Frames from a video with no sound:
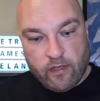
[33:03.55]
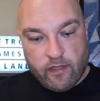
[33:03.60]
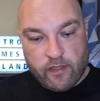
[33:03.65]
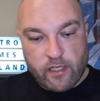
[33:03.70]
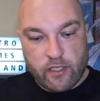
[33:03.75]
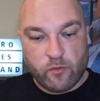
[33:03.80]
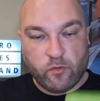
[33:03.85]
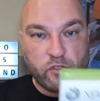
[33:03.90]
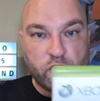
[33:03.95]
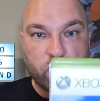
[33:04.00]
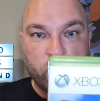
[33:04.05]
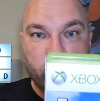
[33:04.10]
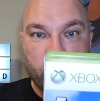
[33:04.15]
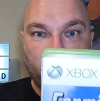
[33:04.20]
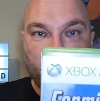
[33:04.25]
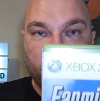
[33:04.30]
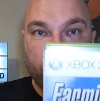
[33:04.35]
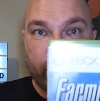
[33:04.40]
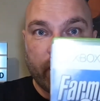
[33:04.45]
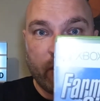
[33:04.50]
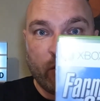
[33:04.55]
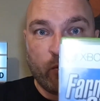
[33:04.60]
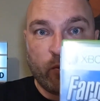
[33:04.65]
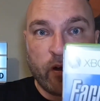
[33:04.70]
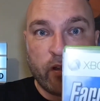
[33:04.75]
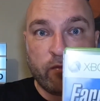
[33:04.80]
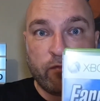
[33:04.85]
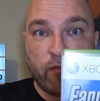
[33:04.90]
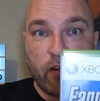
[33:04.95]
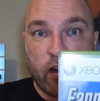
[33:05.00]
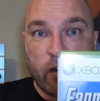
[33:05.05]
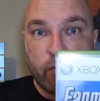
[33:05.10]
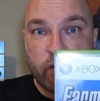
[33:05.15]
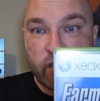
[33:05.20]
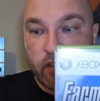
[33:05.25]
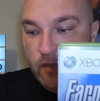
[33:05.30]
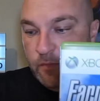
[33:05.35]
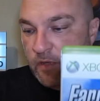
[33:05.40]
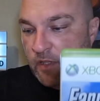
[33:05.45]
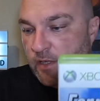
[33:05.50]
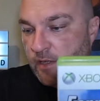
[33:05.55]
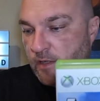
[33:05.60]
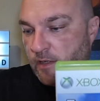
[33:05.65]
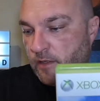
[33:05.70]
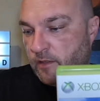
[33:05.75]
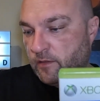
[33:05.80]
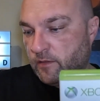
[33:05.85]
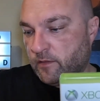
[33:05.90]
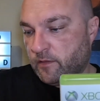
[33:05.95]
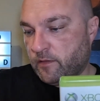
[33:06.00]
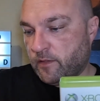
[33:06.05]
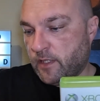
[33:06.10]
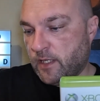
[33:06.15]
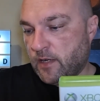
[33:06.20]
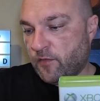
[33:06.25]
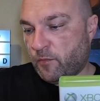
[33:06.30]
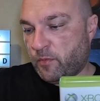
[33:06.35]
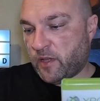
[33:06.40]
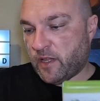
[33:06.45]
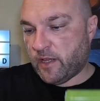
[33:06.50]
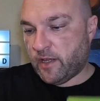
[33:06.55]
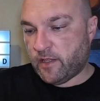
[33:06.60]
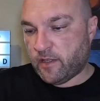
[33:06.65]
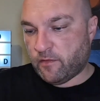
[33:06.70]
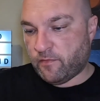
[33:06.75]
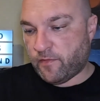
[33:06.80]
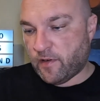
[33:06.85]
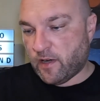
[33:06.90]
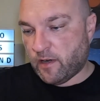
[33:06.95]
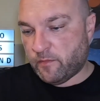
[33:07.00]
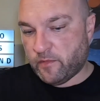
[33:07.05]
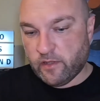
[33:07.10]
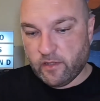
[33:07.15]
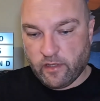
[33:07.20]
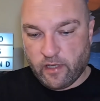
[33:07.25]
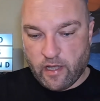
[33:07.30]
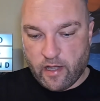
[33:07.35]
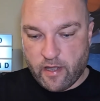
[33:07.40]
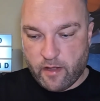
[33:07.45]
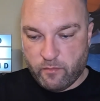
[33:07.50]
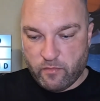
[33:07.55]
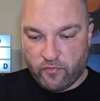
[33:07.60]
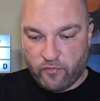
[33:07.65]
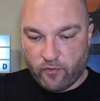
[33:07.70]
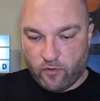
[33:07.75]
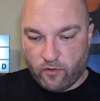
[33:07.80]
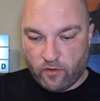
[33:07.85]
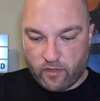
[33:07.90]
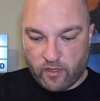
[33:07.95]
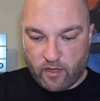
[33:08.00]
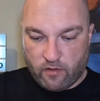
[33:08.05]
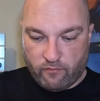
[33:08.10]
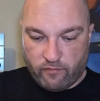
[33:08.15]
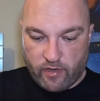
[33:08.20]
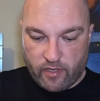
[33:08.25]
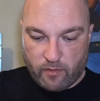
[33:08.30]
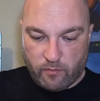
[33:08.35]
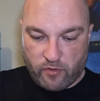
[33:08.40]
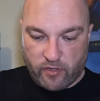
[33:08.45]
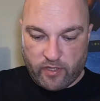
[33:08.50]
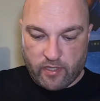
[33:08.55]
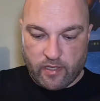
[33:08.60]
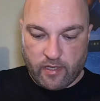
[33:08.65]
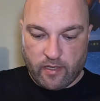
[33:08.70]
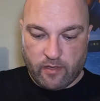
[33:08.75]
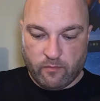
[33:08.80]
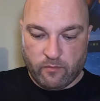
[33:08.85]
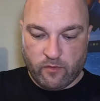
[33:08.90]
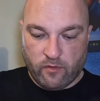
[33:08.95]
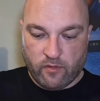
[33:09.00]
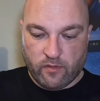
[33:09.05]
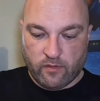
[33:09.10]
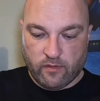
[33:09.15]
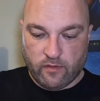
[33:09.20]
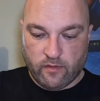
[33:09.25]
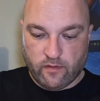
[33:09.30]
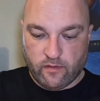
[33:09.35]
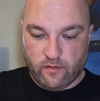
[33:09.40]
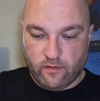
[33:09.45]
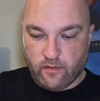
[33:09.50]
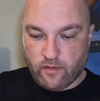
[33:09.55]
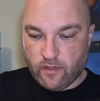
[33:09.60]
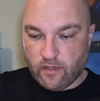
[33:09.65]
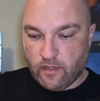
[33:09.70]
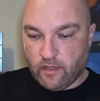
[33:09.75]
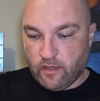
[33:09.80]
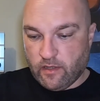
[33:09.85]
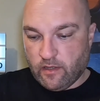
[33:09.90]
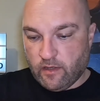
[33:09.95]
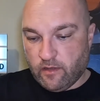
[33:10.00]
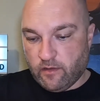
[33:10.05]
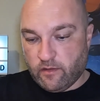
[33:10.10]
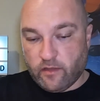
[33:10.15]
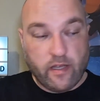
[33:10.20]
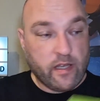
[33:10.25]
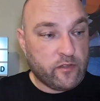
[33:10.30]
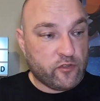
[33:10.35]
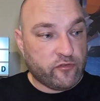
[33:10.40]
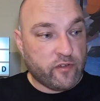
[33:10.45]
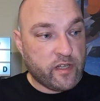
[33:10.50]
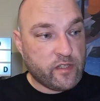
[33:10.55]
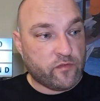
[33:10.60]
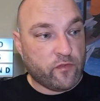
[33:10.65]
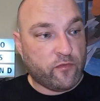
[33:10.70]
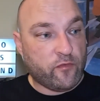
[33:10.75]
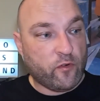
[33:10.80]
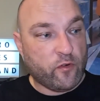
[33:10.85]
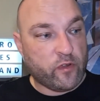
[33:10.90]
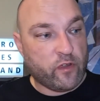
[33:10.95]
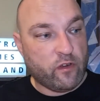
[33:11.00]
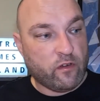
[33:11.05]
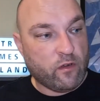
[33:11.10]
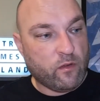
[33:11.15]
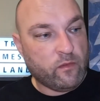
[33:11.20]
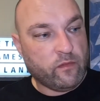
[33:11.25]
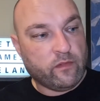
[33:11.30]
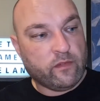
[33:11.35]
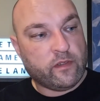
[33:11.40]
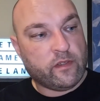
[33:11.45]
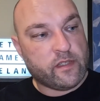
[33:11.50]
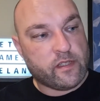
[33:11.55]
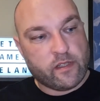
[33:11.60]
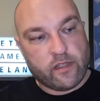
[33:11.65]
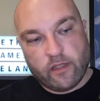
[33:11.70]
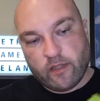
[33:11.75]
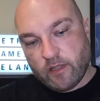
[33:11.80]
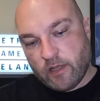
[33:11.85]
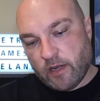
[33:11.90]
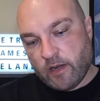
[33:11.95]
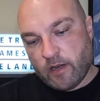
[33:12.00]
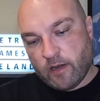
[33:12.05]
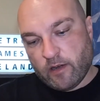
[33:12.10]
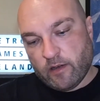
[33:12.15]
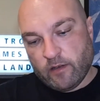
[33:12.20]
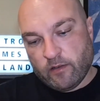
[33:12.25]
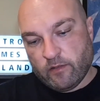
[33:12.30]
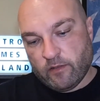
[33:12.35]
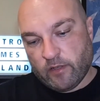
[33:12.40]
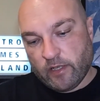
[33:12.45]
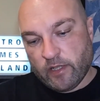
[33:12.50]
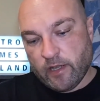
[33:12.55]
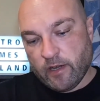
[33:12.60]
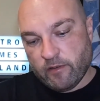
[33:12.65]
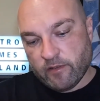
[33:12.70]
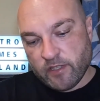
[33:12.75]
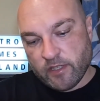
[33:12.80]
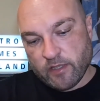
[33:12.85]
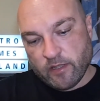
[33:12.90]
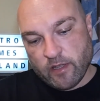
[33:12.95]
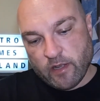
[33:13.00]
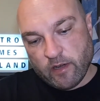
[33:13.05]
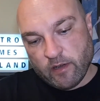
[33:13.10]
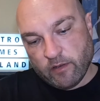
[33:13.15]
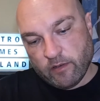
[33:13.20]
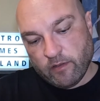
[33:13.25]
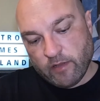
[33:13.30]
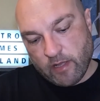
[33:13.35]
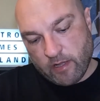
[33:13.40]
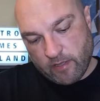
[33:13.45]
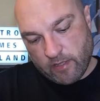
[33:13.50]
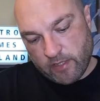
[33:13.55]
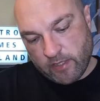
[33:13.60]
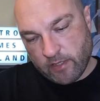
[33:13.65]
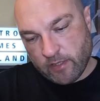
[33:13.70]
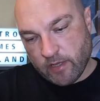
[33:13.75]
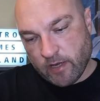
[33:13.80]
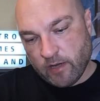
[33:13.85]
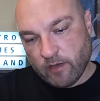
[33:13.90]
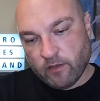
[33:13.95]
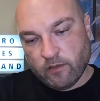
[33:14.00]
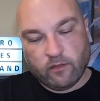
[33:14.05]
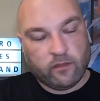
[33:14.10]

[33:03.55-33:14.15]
This one should be worth a few quid. Farming Simulator. Never played a farming game before. Not really my thing, but... Yeah, trades for four euro. Is it in there? I can hear it's in there. Yeah, it's in there.